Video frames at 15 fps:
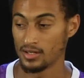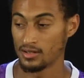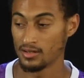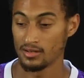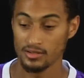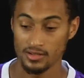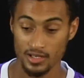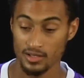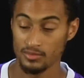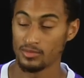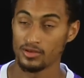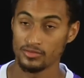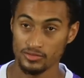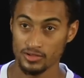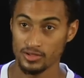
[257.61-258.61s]
Uh, game
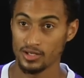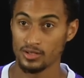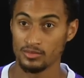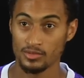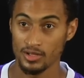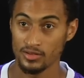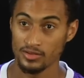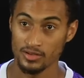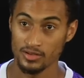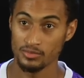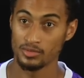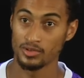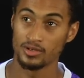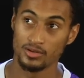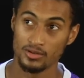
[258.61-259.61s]
after game, not thinking
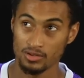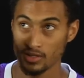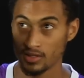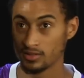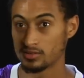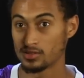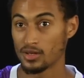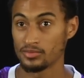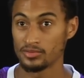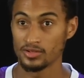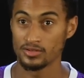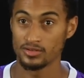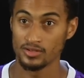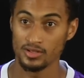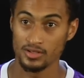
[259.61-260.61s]
about, okay, top
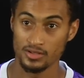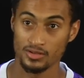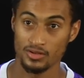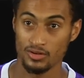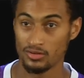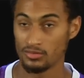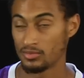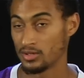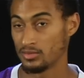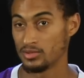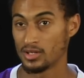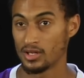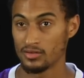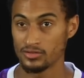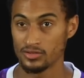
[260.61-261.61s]
16 or
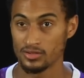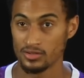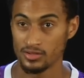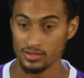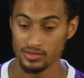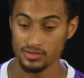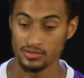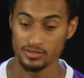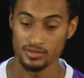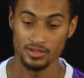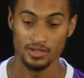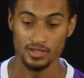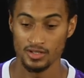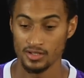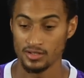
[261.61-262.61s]
maybe after,
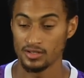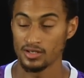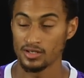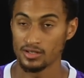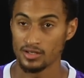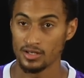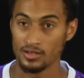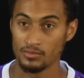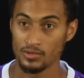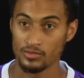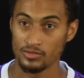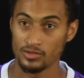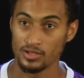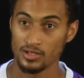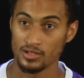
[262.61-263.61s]
taking game
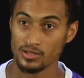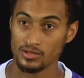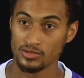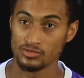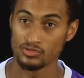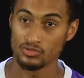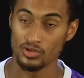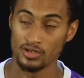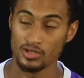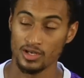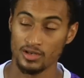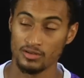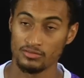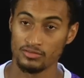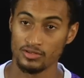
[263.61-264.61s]
after game and trying to
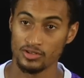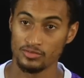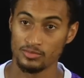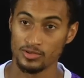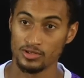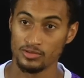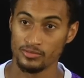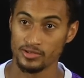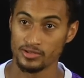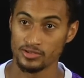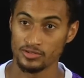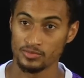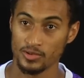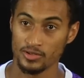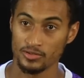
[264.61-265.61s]
have as many wins
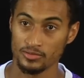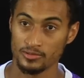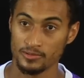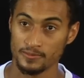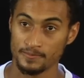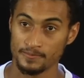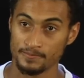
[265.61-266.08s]
as possible.